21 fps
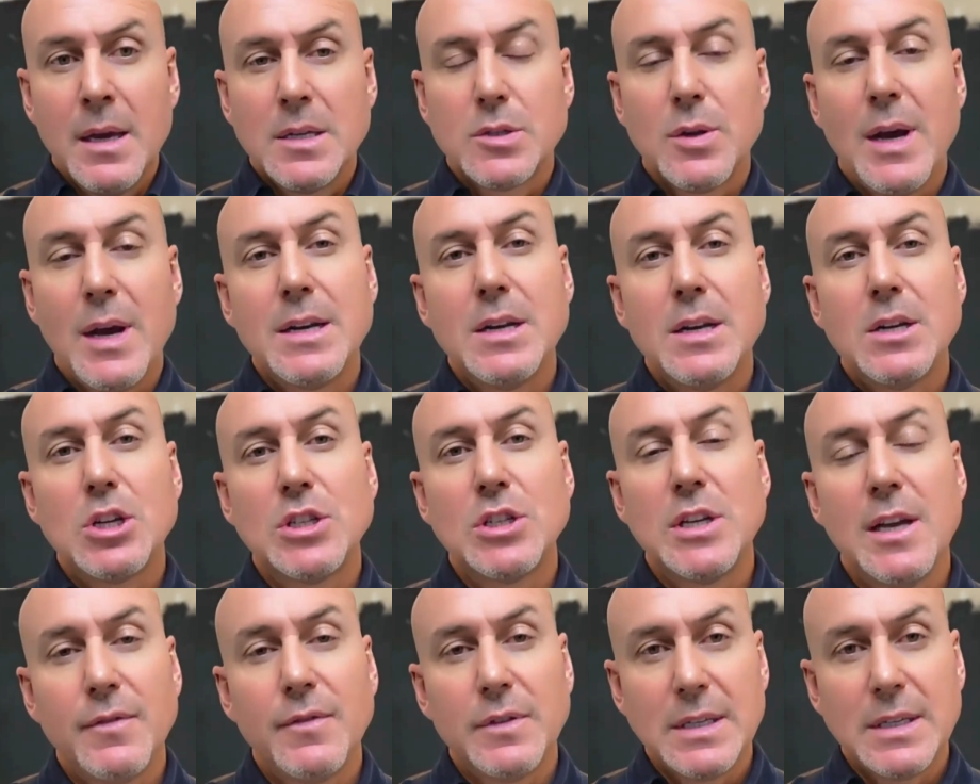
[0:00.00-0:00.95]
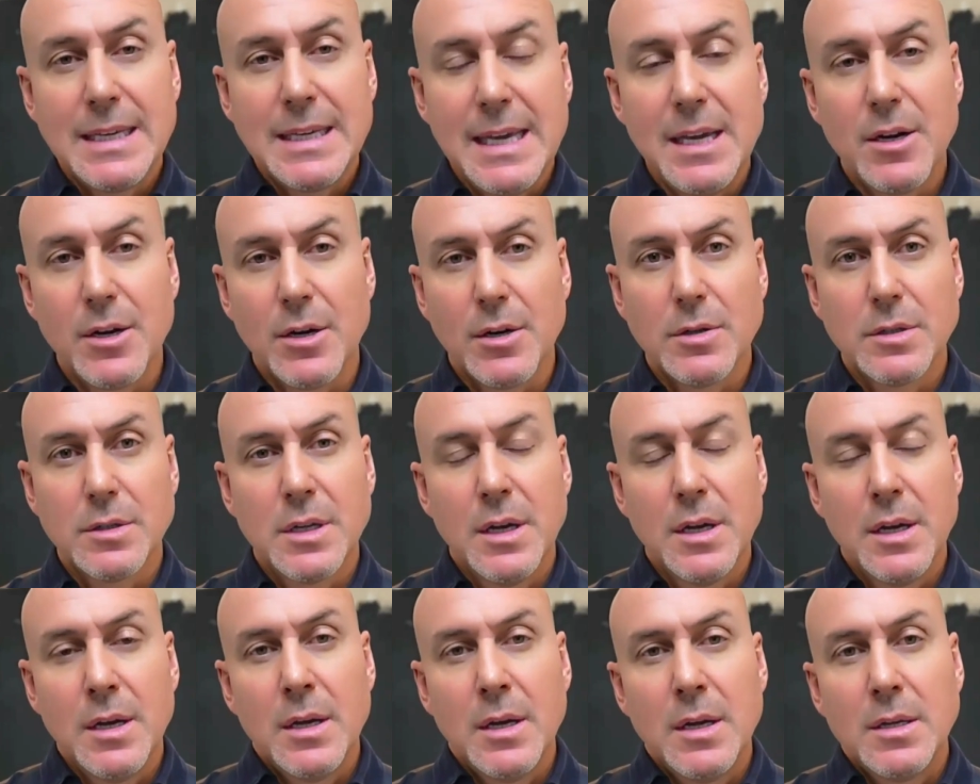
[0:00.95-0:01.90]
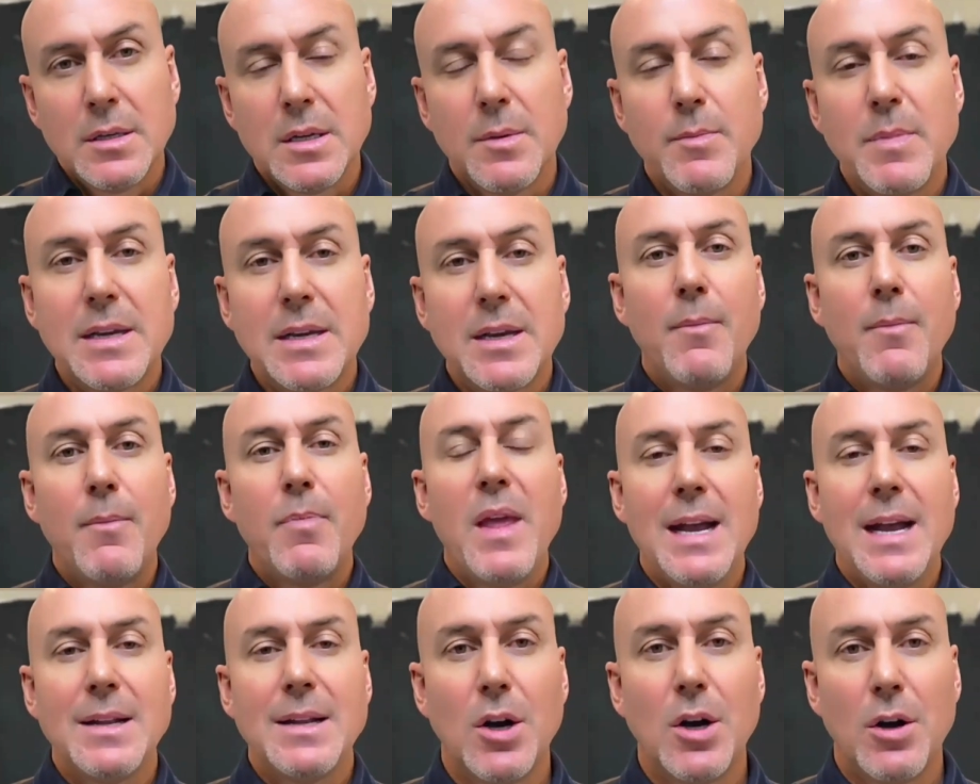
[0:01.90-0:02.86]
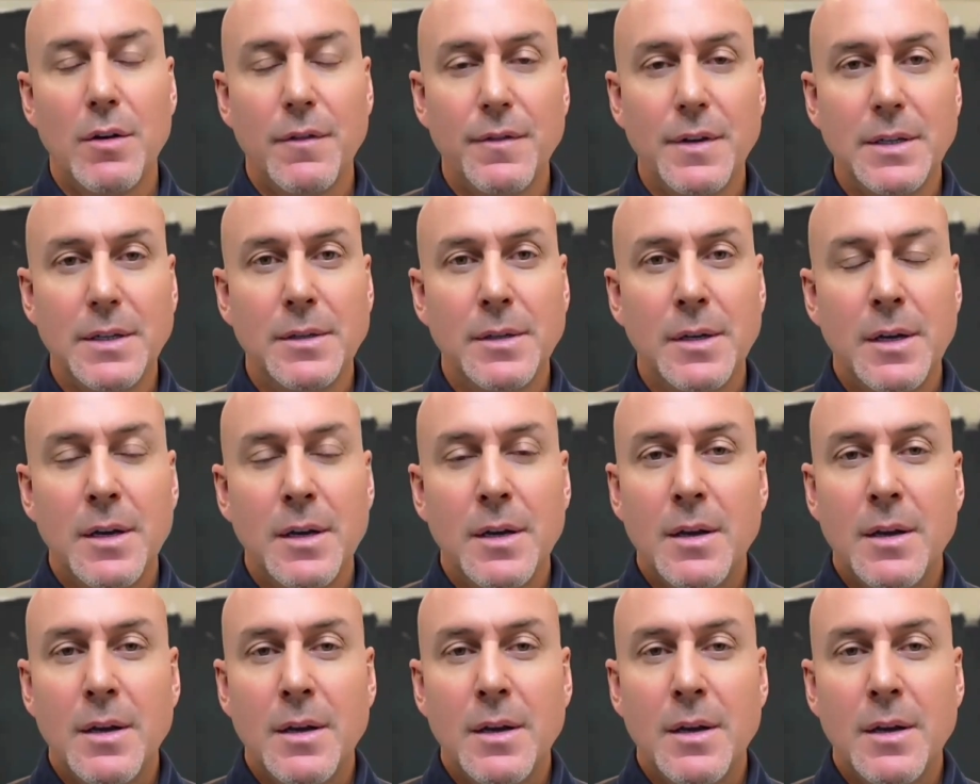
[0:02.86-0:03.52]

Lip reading: So I had to shift gears to become that dolphin